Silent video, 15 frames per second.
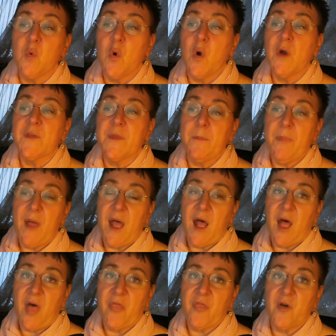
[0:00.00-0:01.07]
walk the
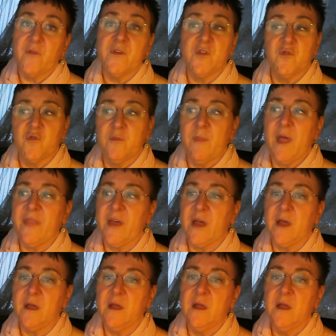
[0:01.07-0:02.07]
path of a true mother,